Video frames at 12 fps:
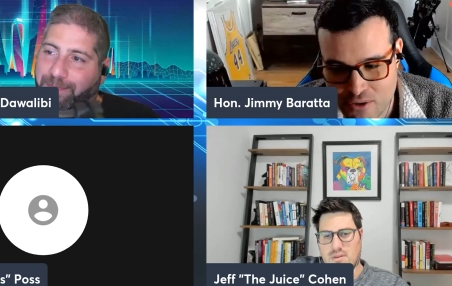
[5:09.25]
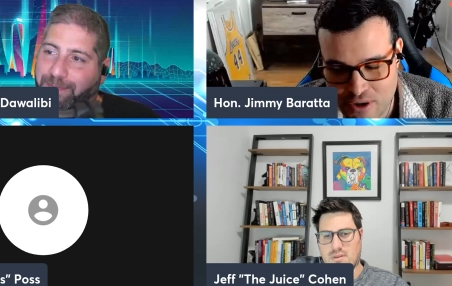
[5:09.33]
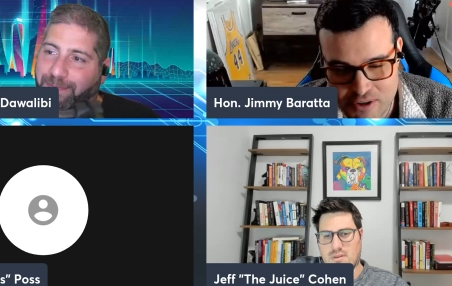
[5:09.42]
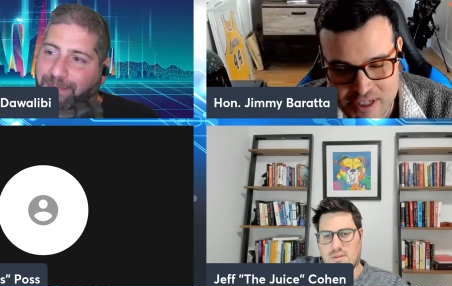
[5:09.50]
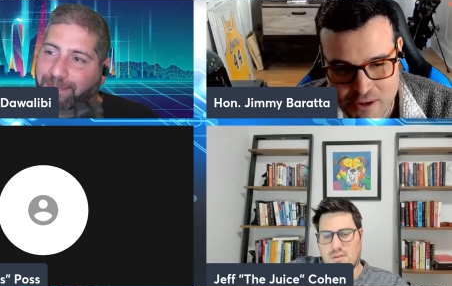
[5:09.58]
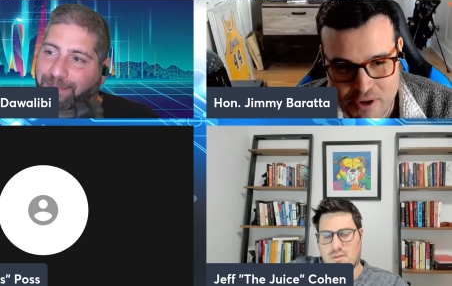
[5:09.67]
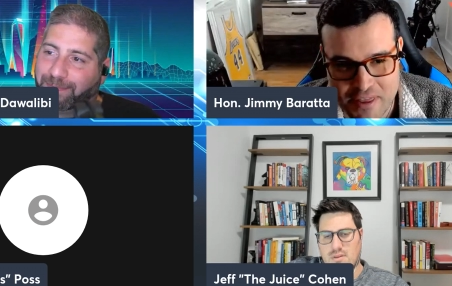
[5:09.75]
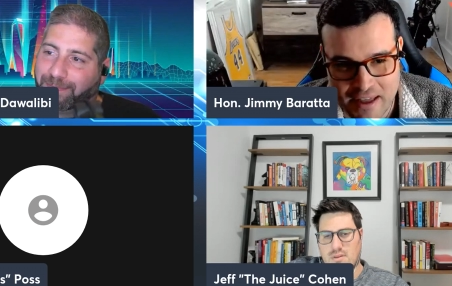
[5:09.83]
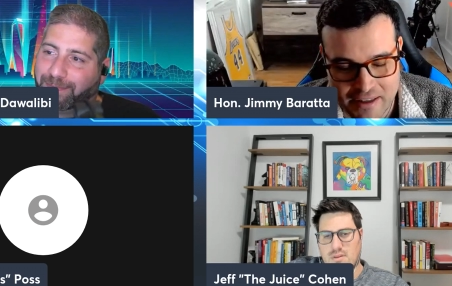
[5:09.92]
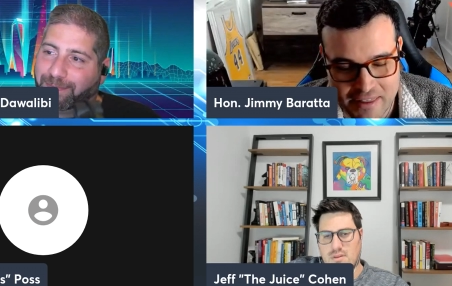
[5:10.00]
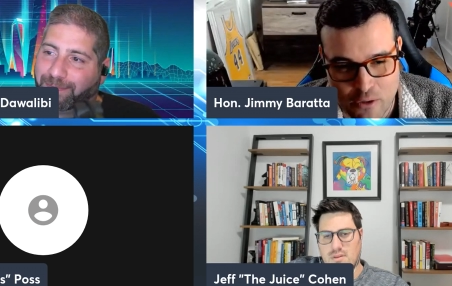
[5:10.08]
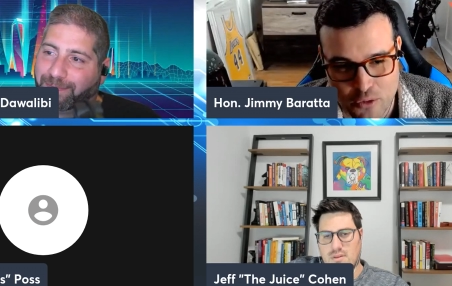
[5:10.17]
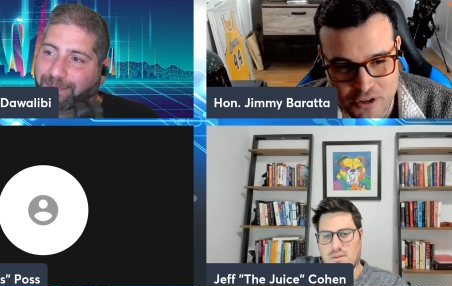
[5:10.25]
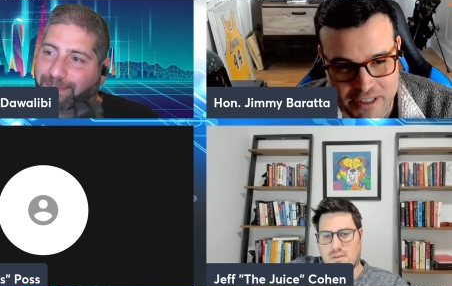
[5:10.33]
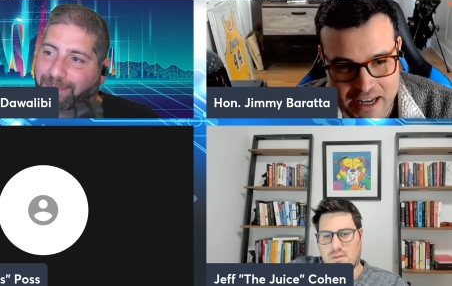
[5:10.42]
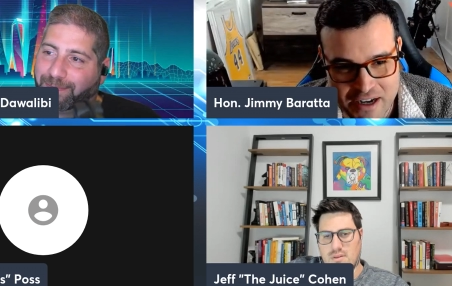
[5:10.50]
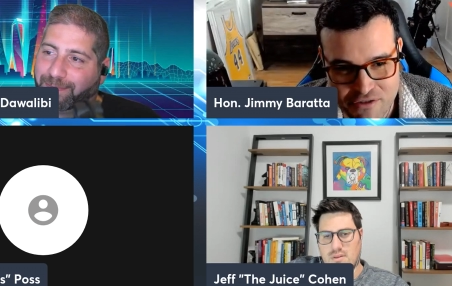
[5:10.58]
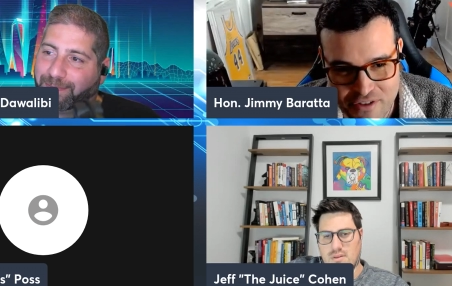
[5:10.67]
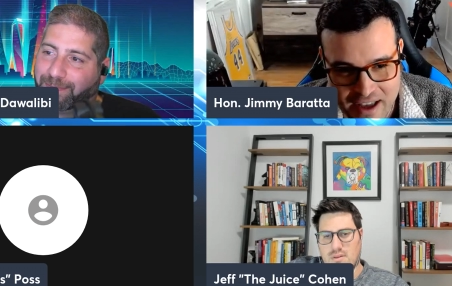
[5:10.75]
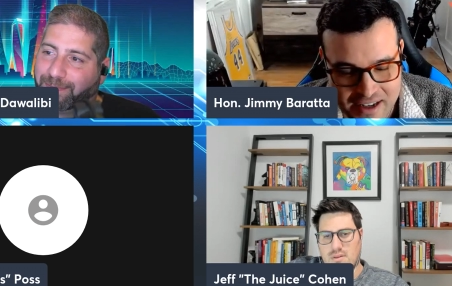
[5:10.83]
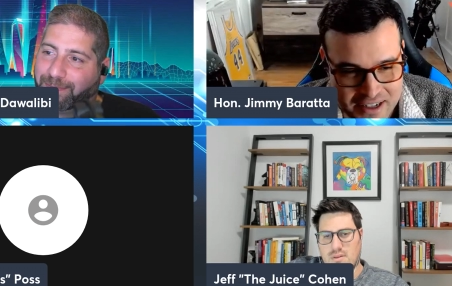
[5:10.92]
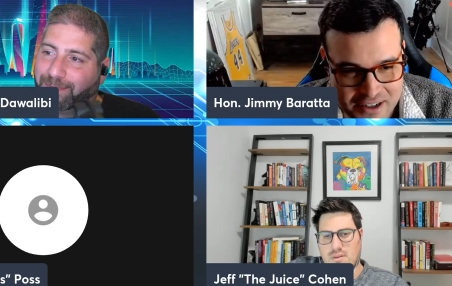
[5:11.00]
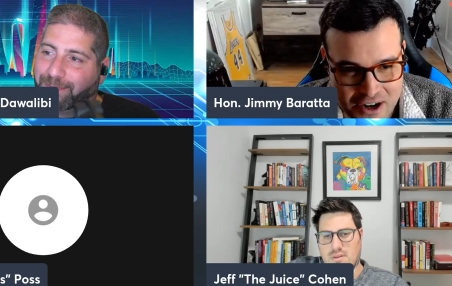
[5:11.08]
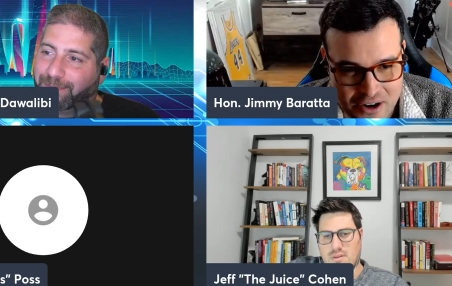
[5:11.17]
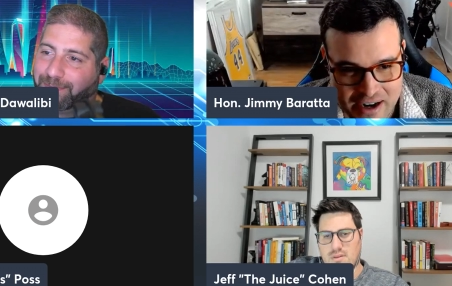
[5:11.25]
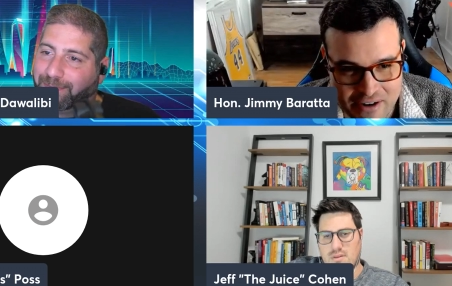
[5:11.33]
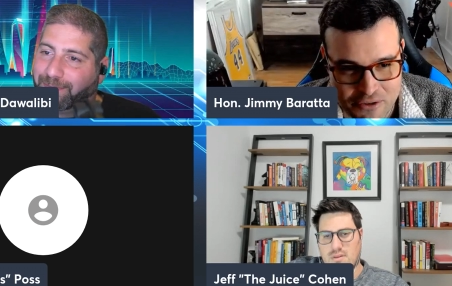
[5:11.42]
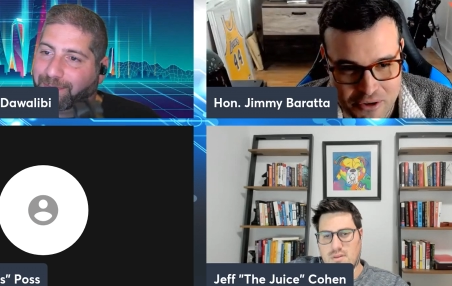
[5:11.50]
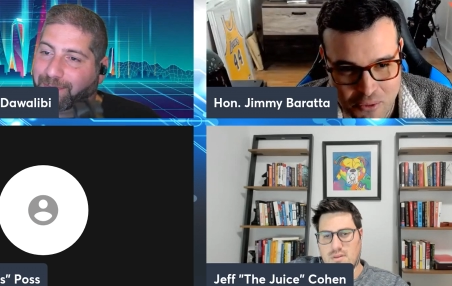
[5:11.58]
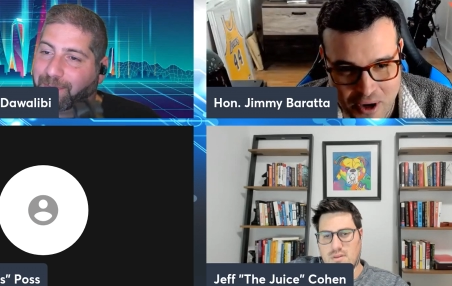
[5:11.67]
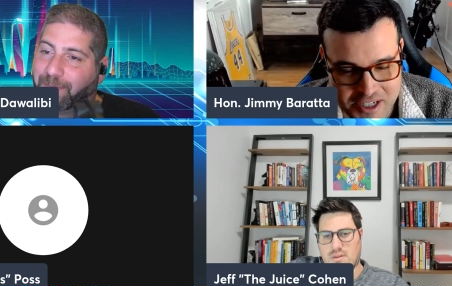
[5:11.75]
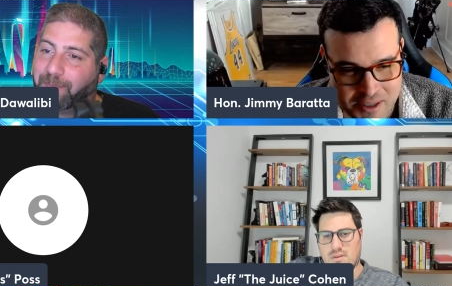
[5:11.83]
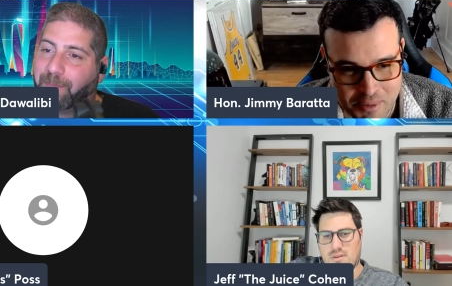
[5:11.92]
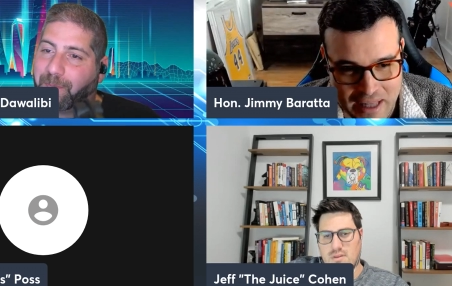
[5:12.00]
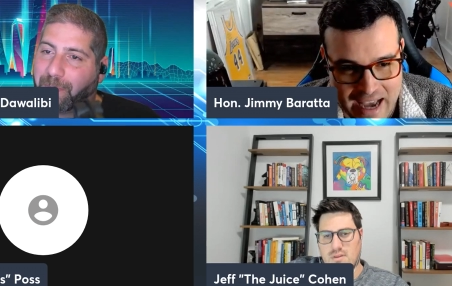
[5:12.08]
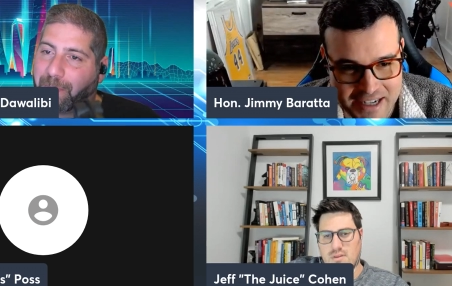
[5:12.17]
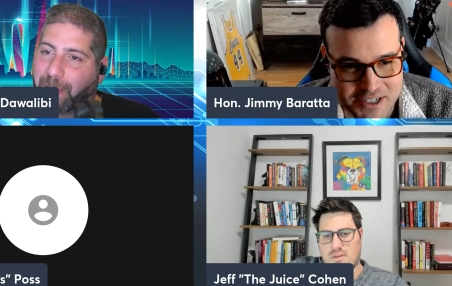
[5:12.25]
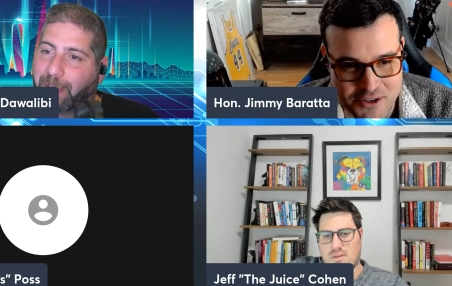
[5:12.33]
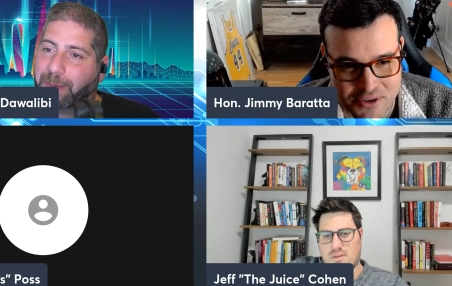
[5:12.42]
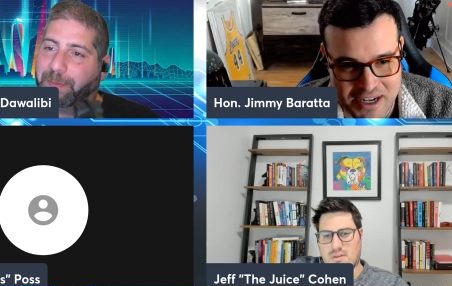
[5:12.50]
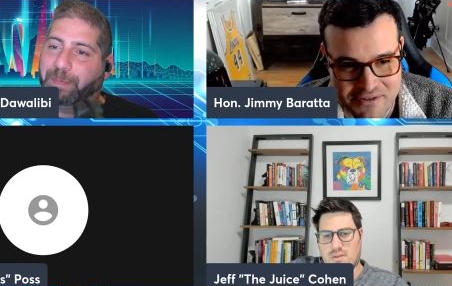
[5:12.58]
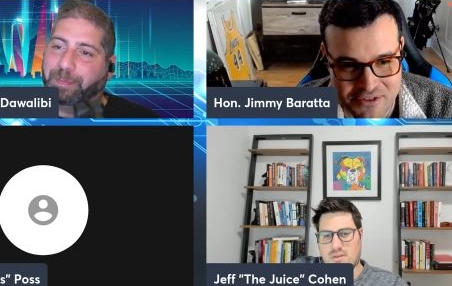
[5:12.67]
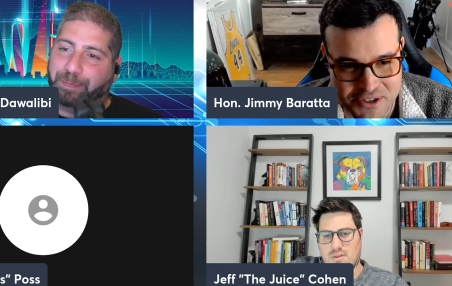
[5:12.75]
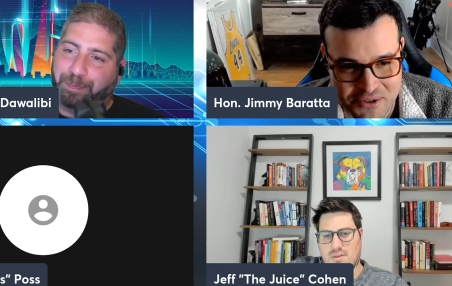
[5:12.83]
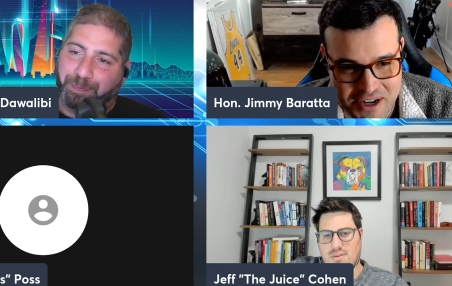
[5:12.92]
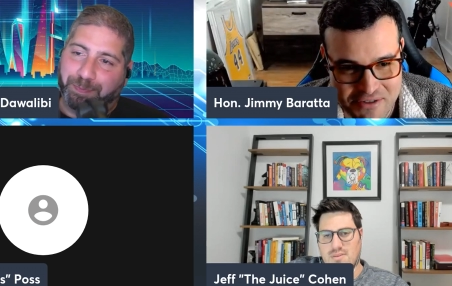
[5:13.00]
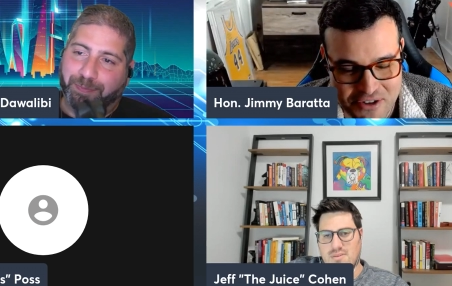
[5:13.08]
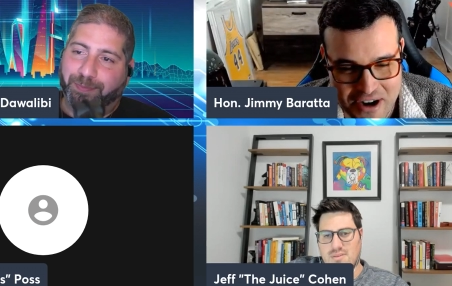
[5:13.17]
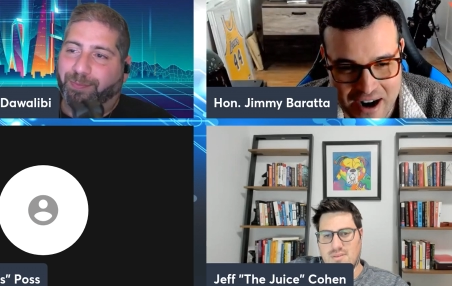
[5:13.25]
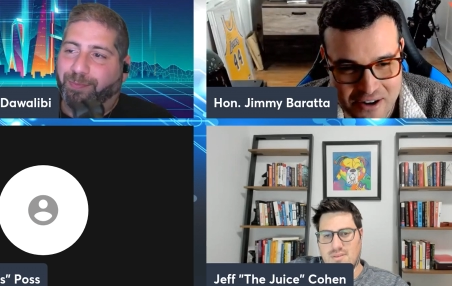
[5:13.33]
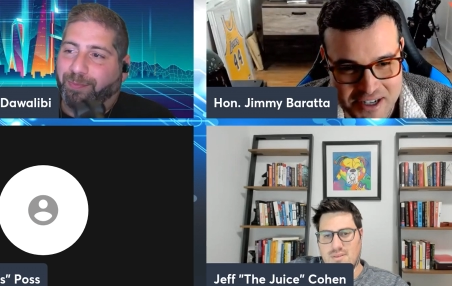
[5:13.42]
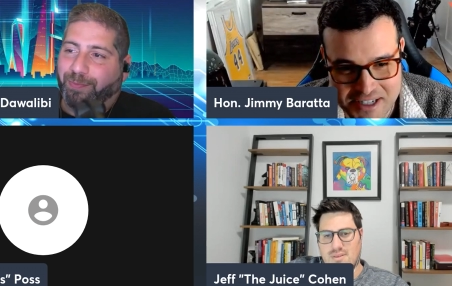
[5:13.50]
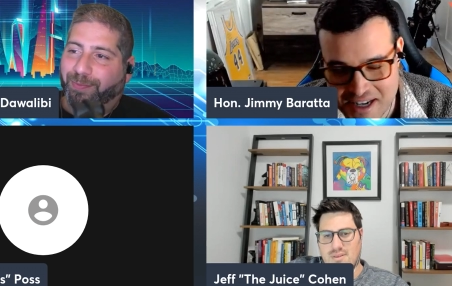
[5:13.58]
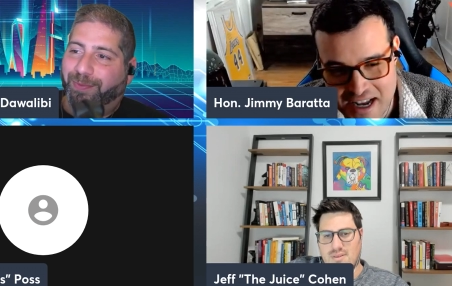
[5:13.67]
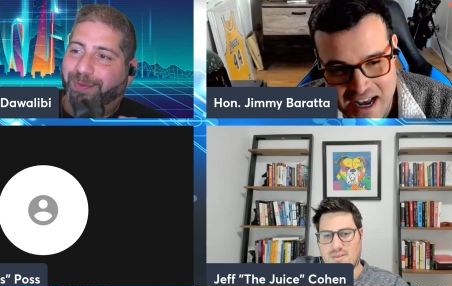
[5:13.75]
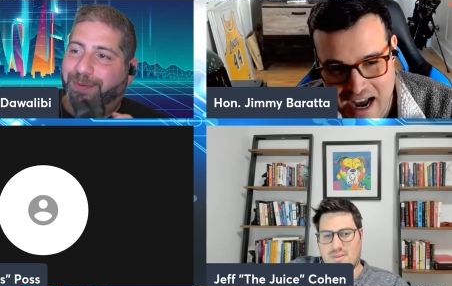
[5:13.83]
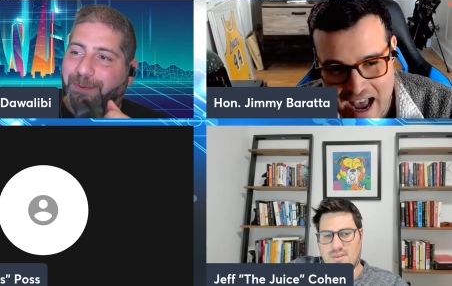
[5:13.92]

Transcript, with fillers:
Speaker 1: What was it with that that World End event? You know, and everyone watched a black screen for twenty-four hours.